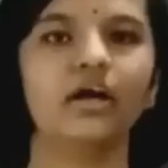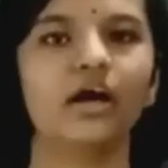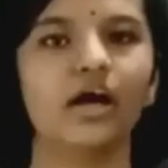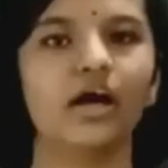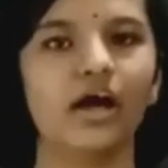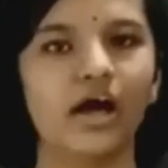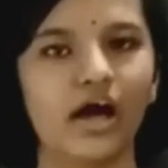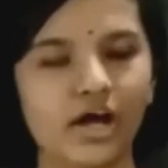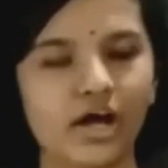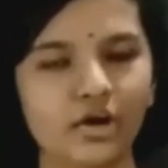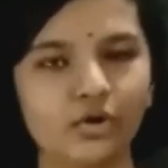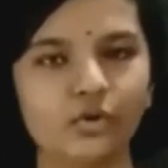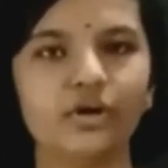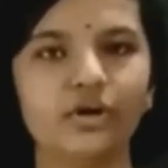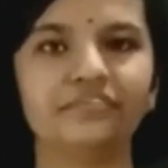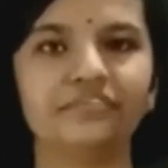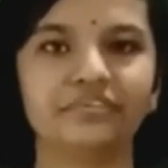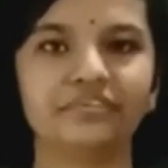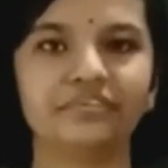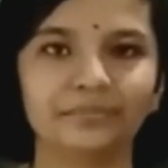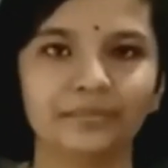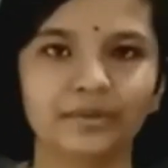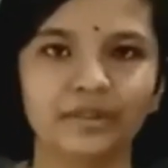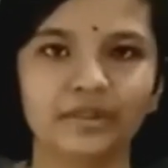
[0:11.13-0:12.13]
Hello
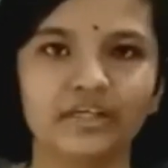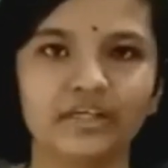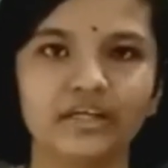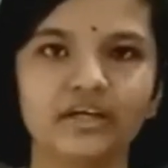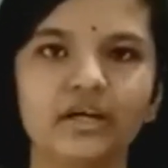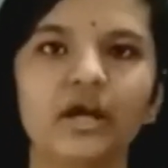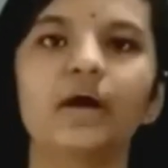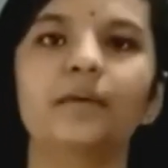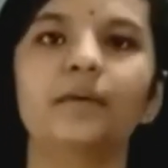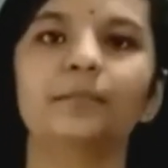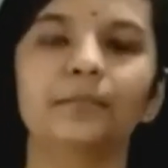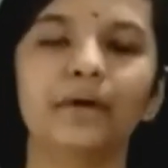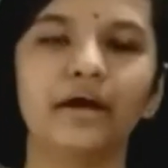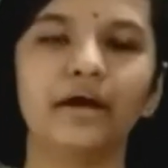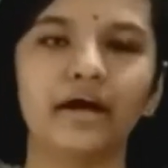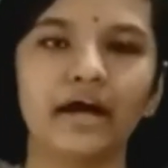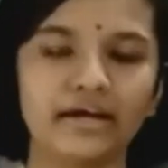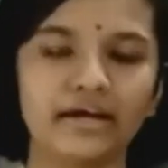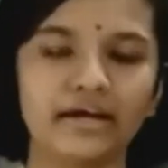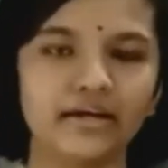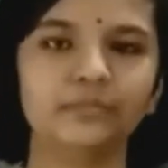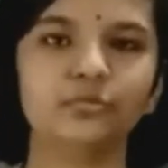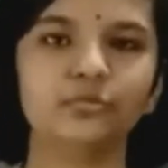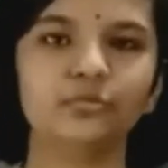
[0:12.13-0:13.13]
everybody, I
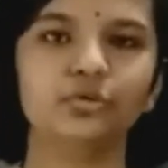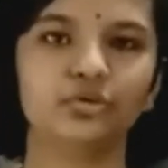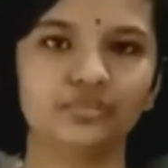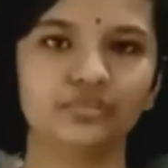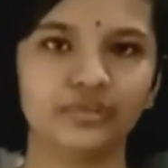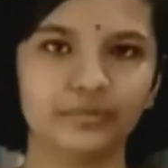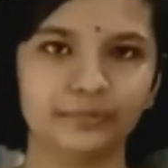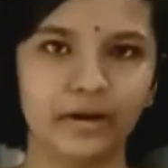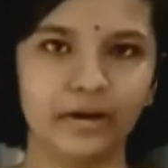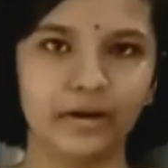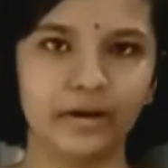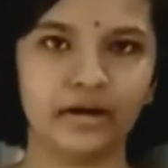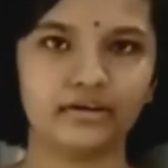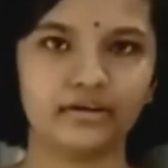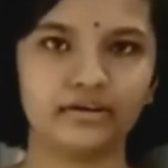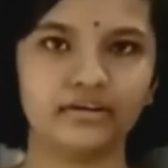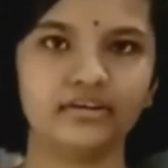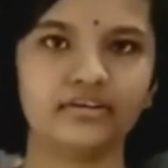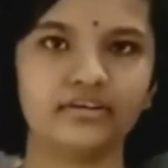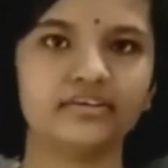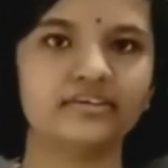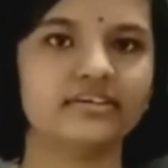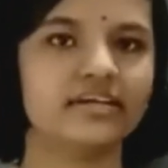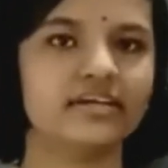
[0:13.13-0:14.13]
am Urvi
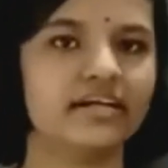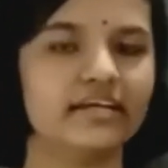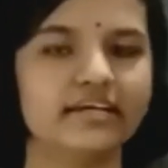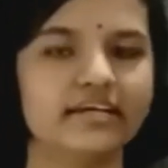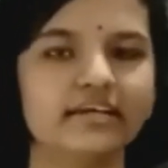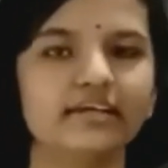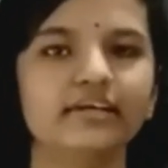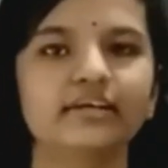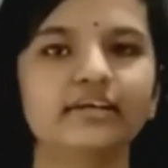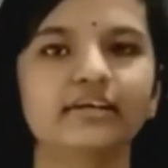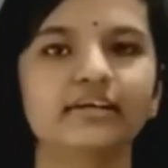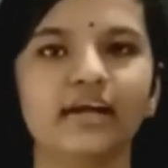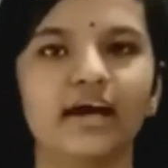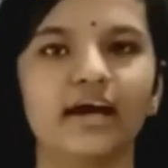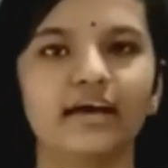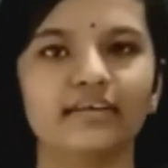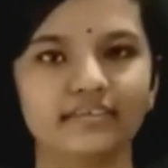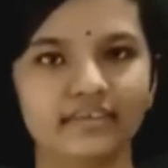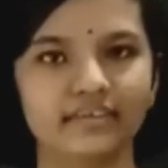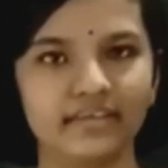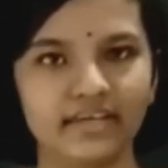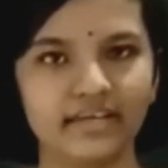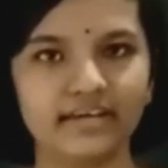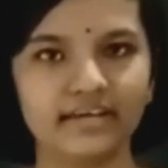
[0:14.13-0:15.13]
studying in class
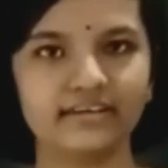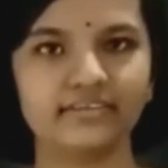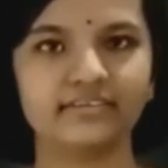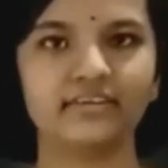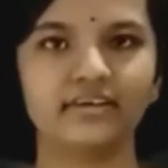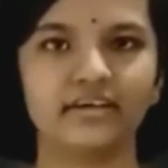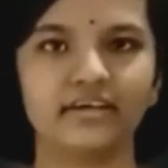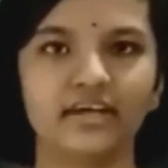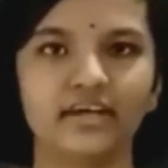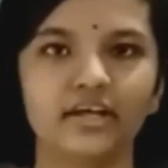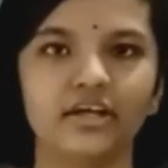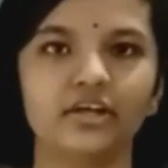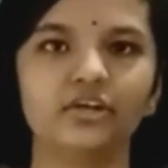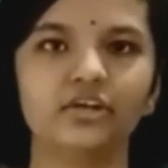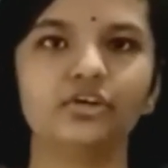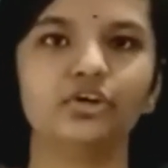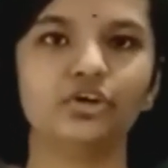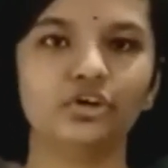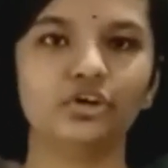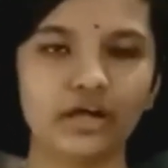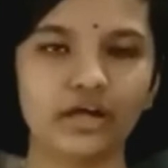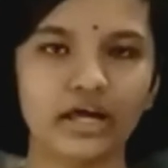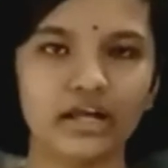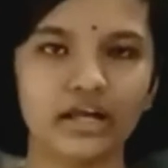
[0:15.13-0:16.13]
8th A in Guru
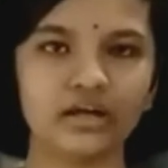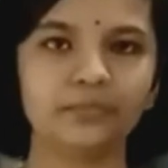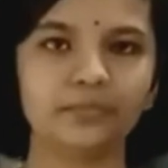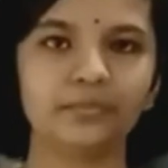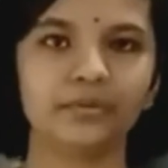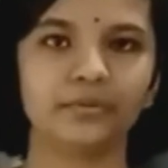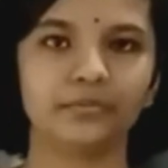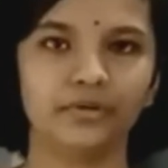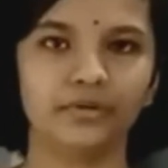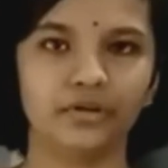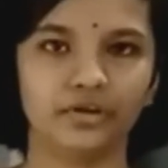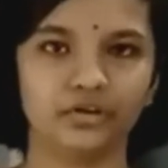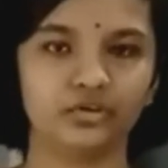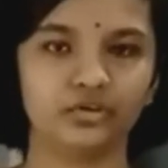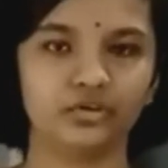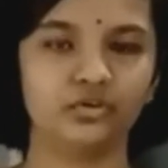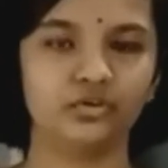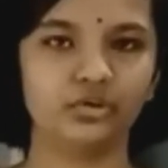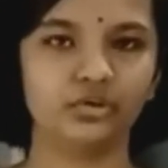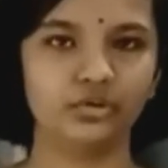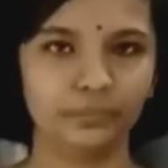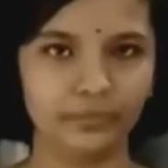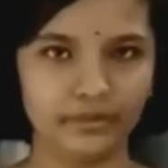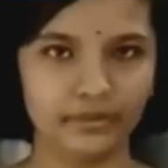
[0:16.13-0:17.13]
Nanak Public School,
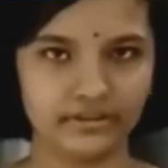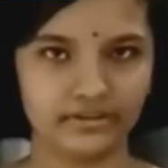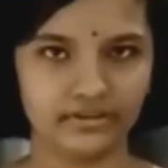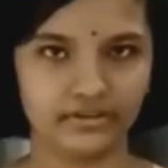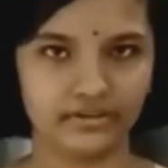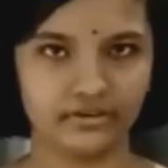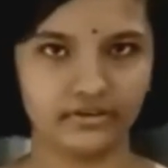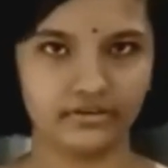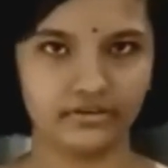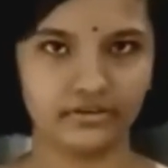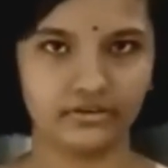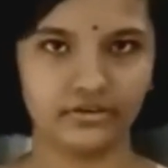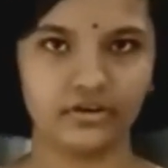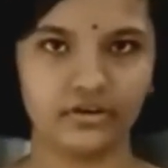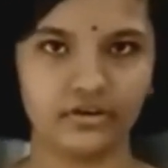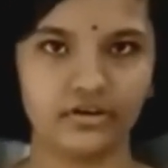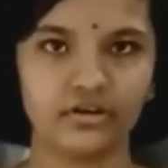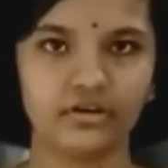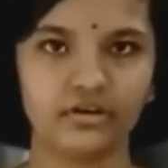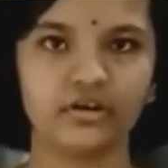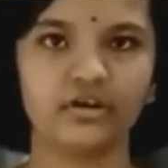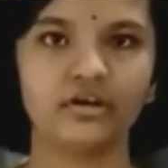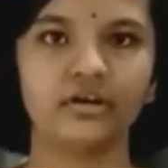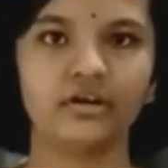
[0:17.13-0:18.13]
Bidar.
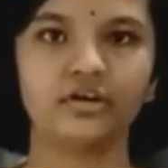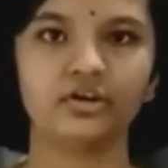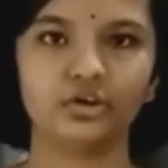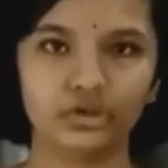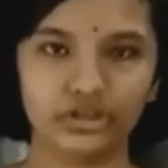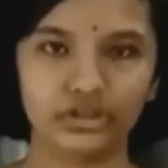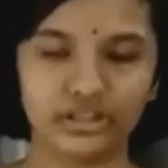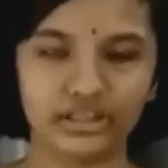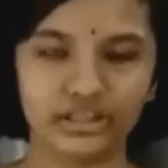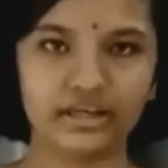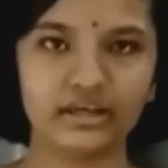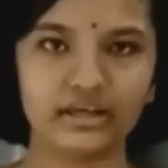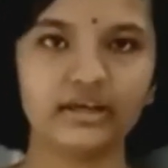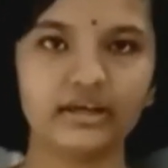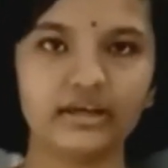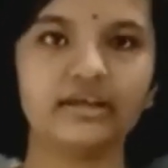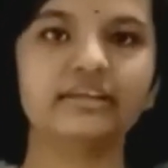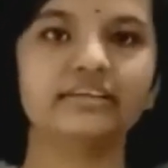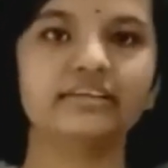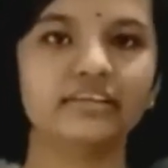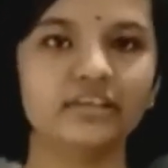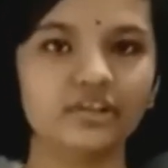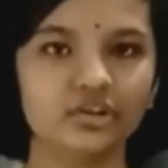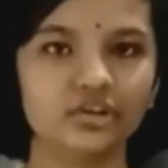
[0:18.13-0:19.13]
Today in
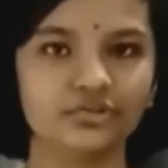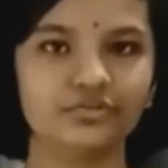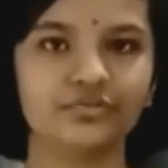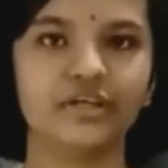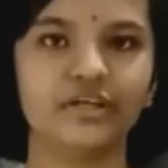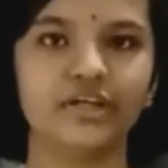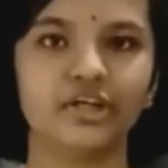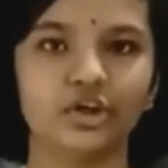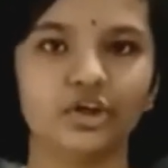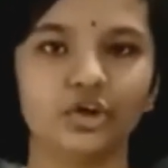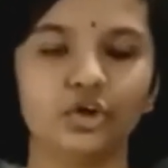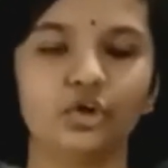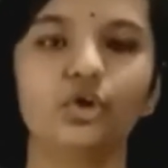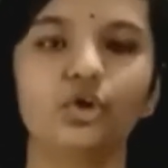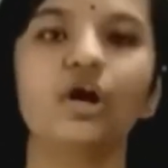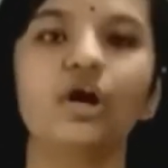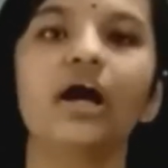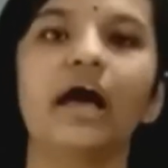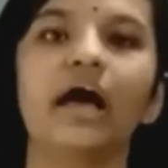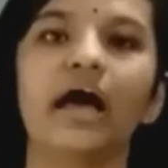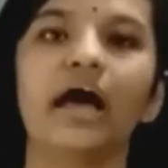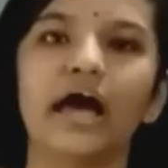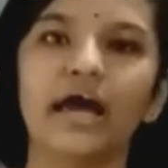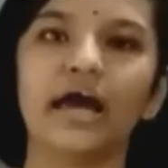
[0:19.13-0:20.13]
this video,
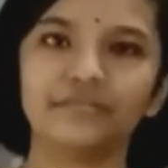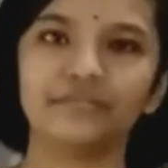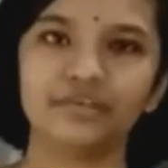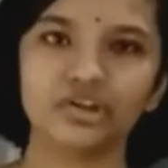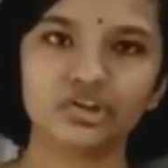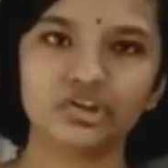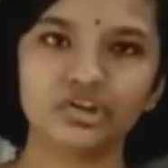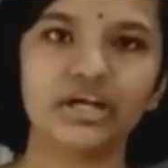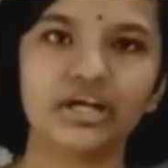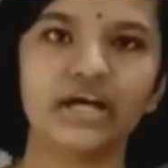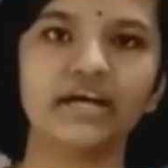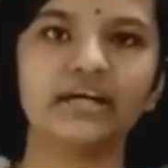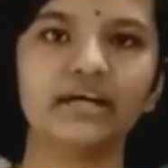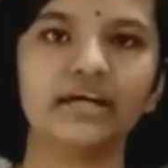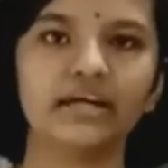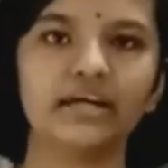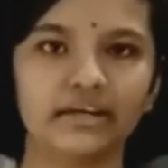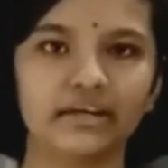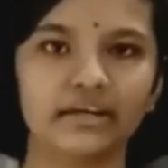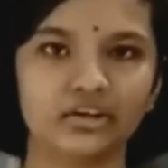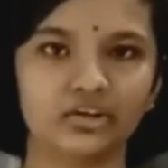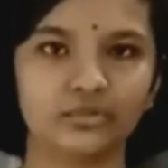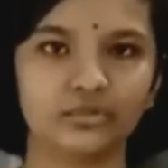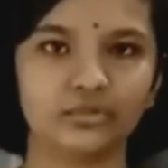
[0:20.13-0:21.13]
I will try and
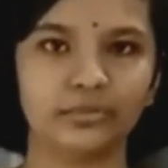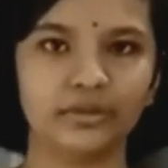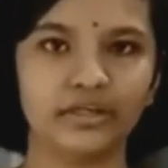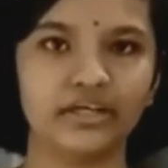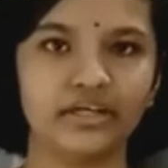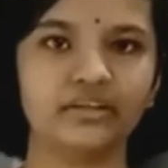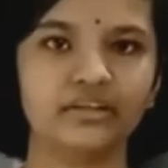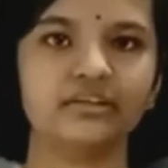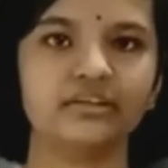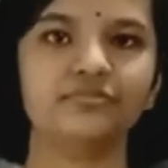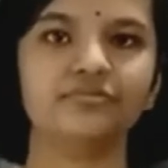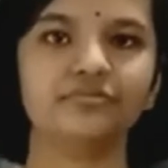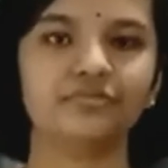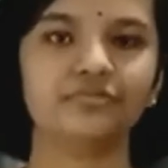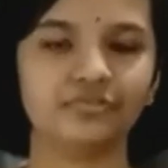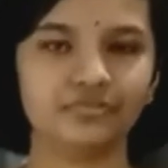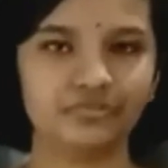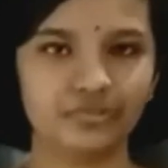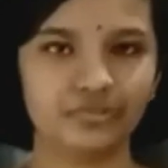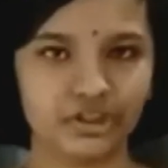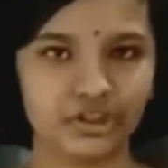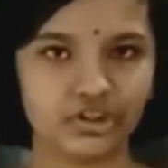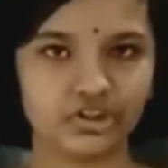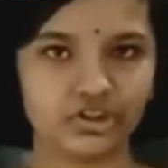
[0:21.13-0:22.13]
explain
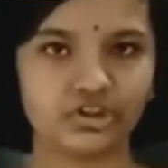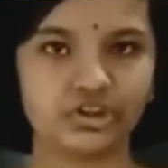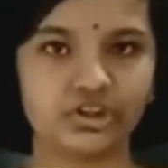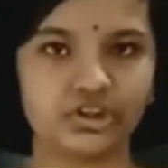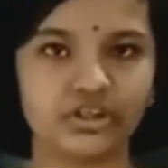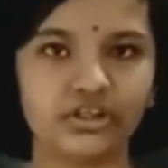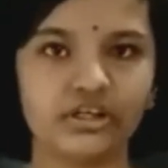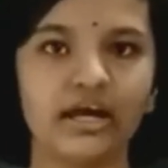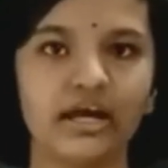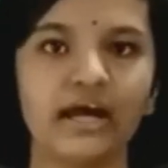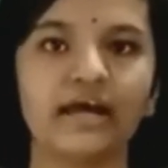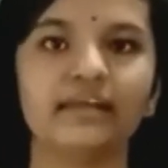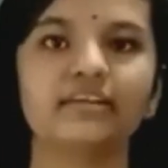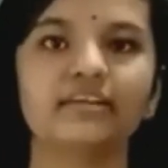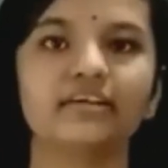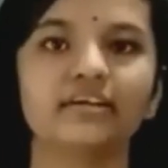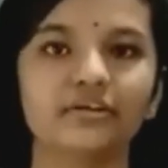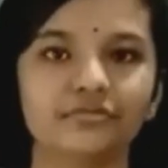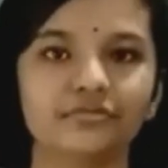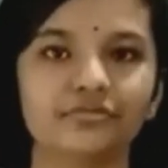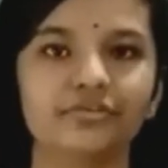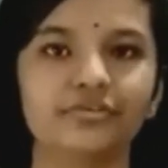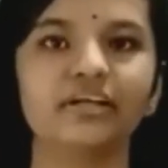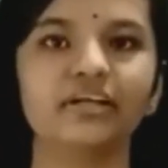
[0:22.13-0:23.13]
friction and the
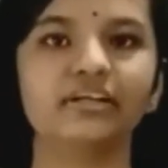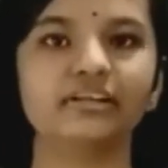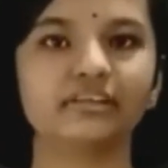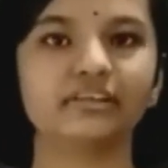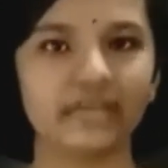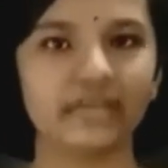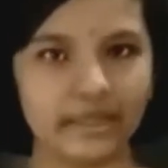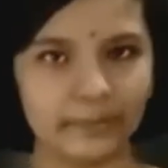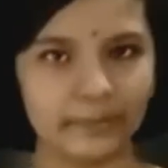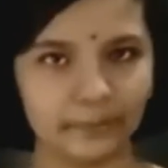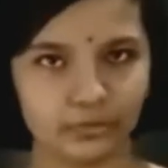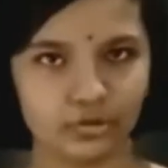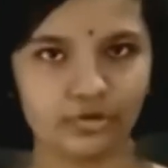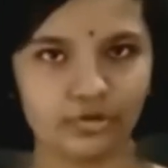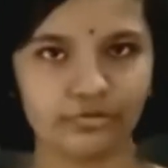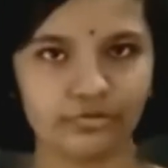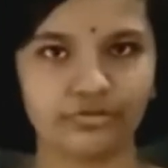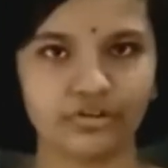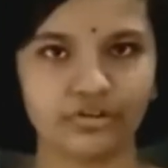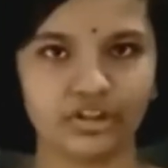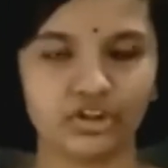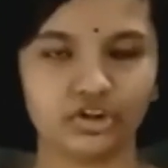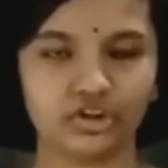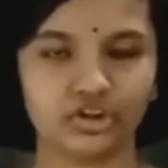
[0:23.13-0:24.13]
different types of
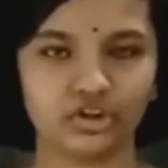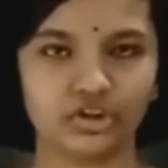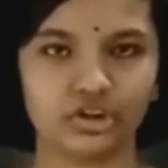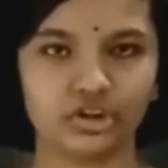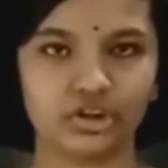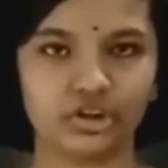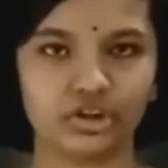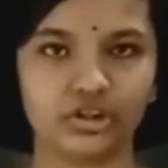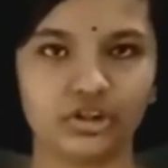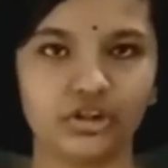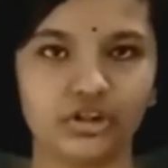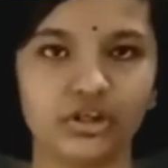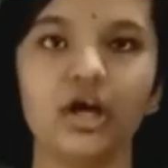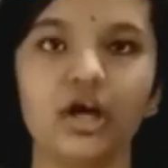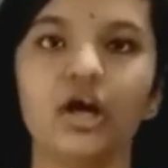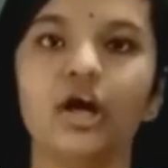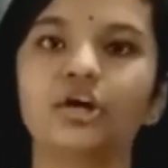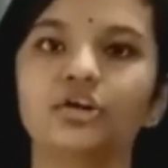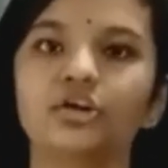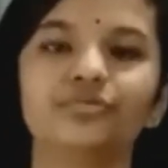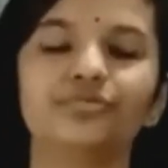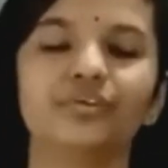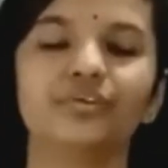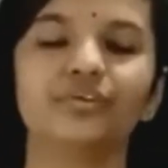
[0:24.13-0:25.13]
friction
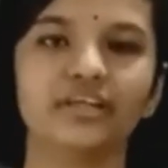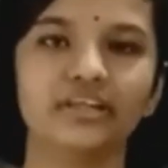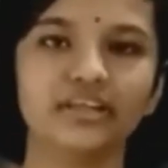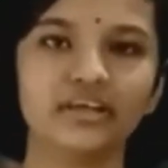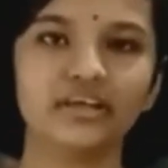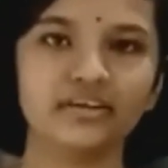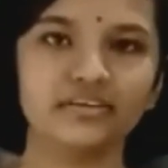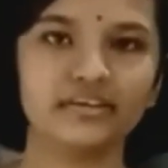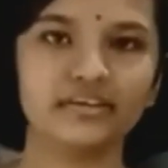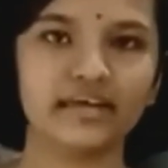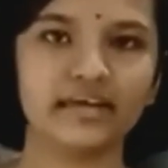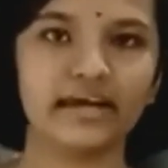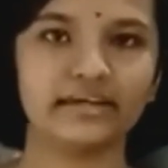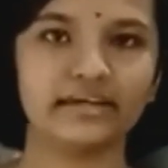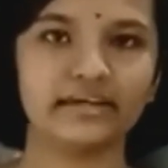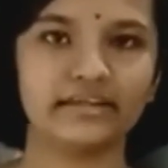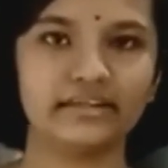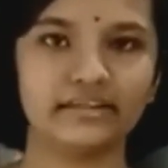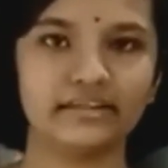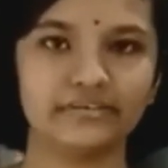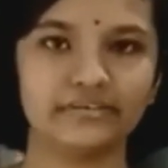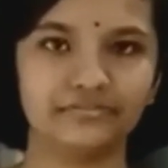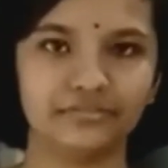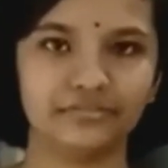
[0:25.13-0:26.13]
through various
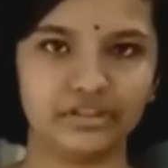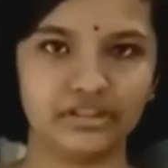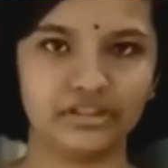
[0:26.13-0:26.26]
activities.